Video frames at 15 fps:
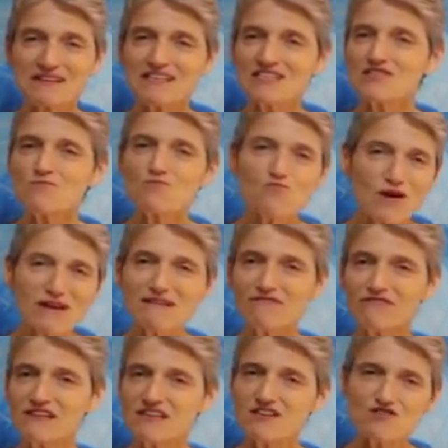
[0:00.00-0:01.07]
These are
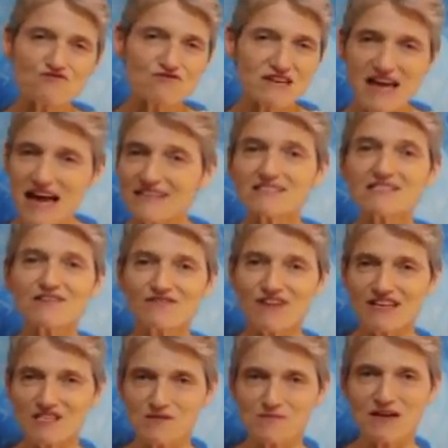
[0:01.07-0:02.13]
wonderfully creative
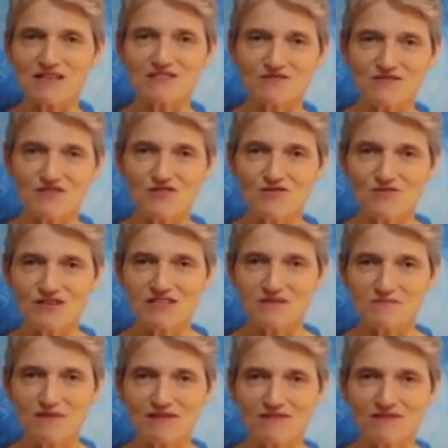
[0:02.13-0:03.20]
aspects for you
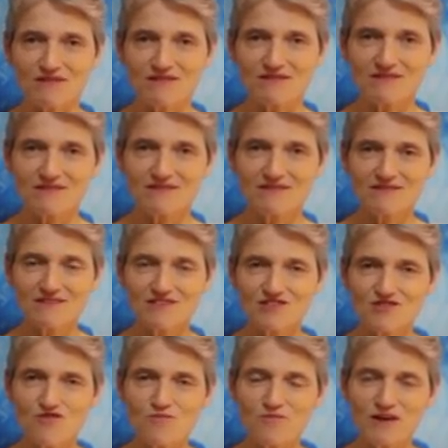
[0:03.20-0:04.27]
this month,
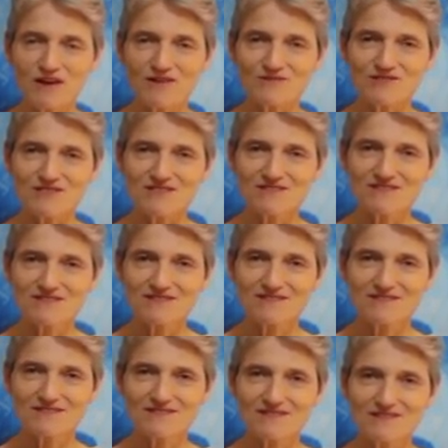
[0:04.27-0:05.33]
Scorpios.
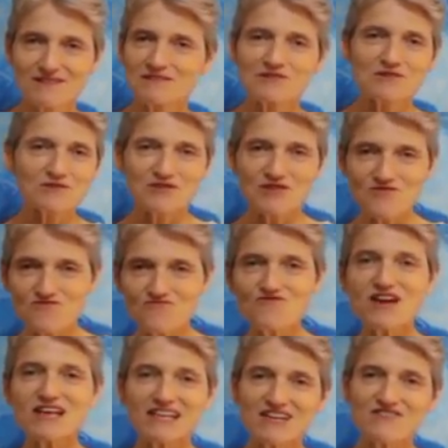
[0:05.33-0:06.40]
So it's a
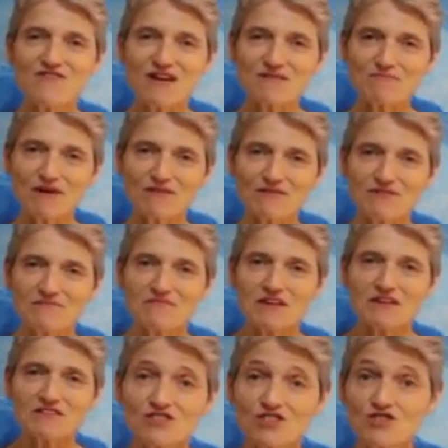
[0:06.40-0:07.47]
really great month
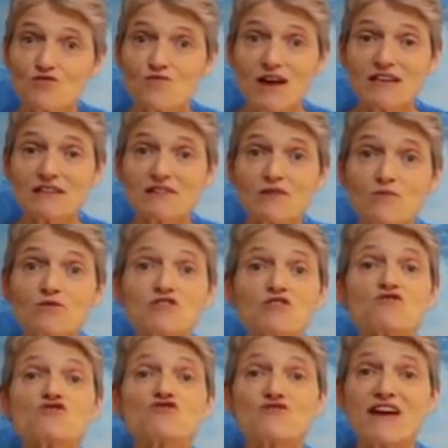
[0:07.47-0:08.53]
to do anything with
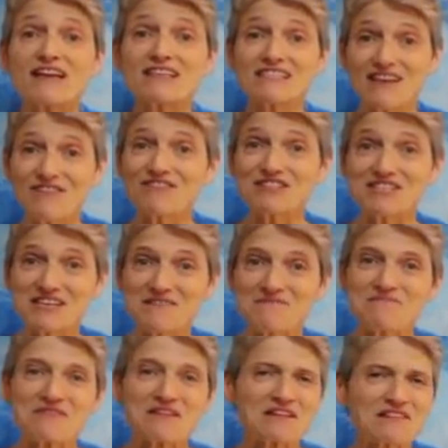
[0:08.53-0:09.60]
your
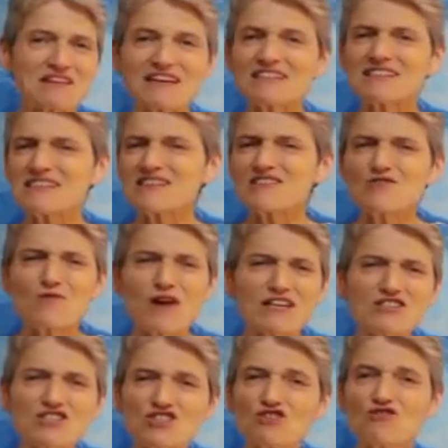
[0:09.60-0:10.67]
creativity. Things that you
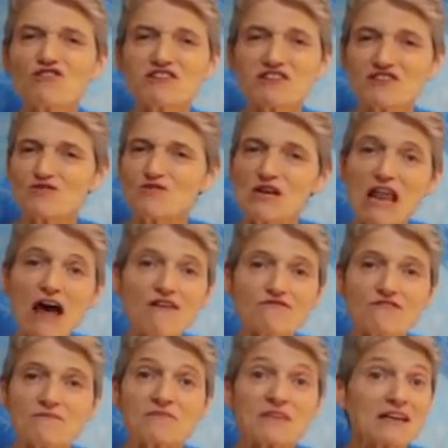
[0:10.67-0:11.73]
enjoy, that you
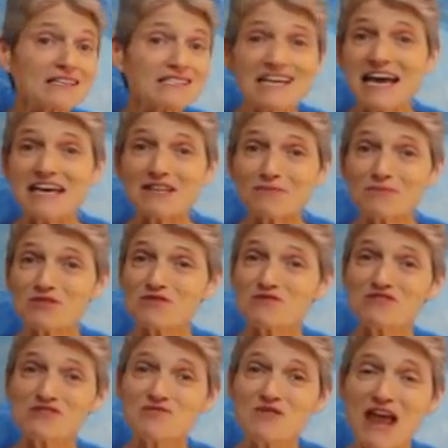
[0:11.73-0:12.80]
love, take them to
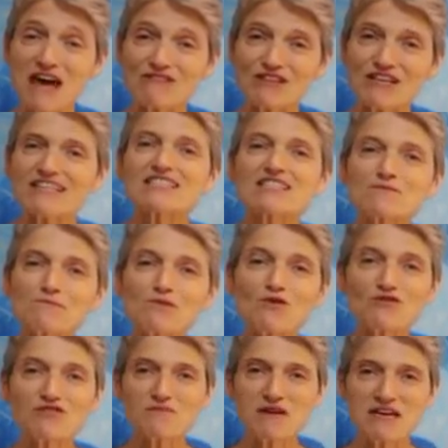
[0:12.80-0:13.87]
a new level,
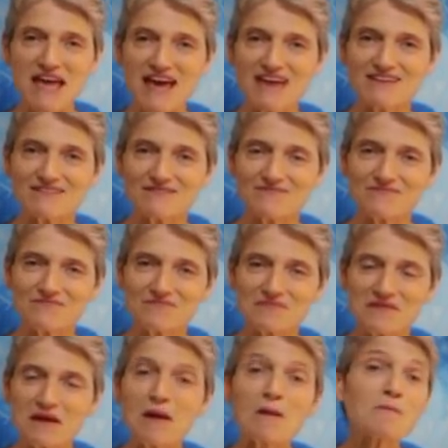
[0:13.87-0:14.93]
explore them again.
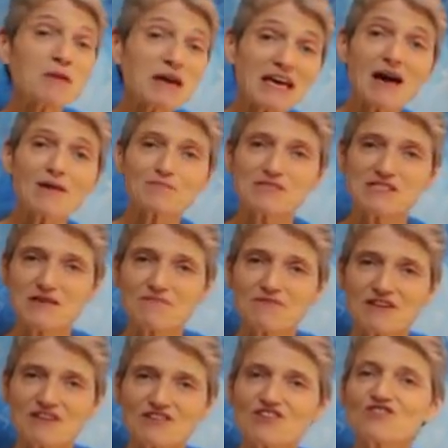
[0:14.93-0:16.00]
Pick up
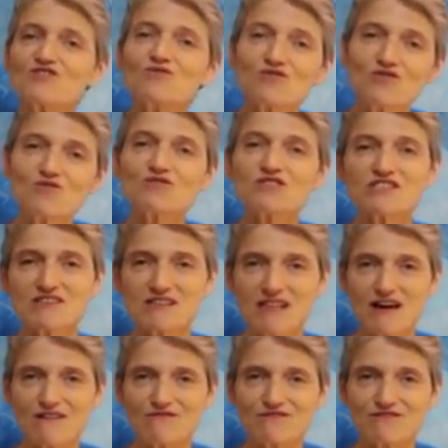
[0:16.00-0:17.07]
something that you used to
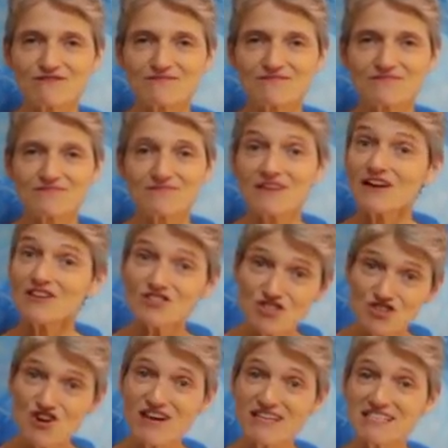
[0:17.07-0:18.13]
love and
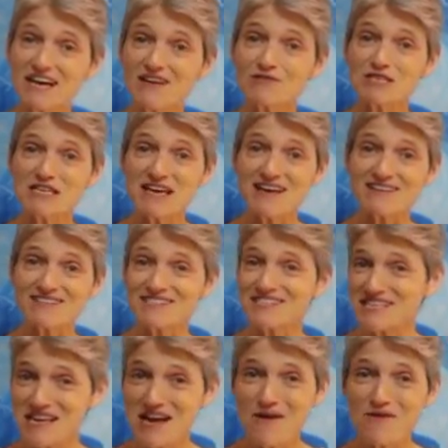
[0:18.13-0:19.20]
try it out again,
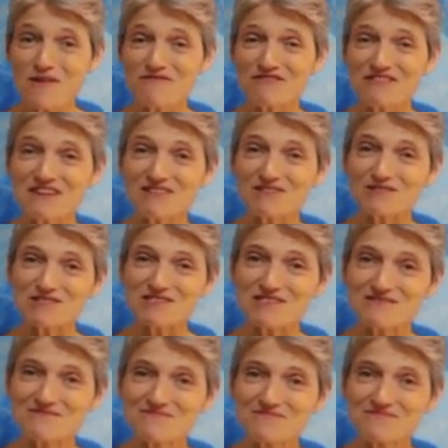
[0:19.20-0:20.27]
see how it
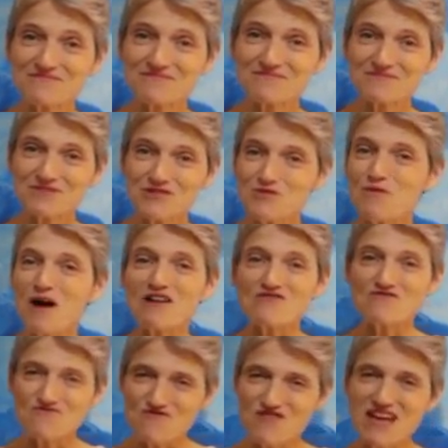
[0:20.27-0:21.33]
feels. You might
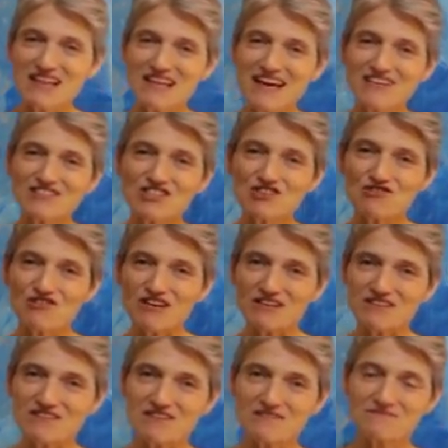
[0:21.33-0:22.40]
really enjoy
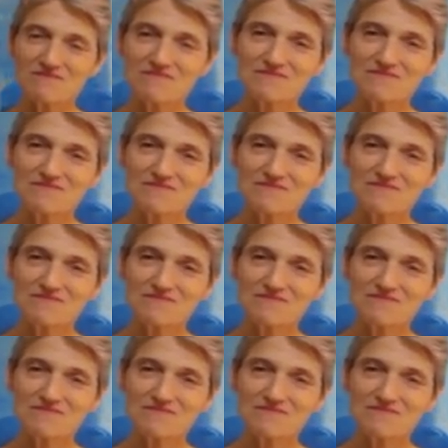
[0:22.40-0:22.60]
it.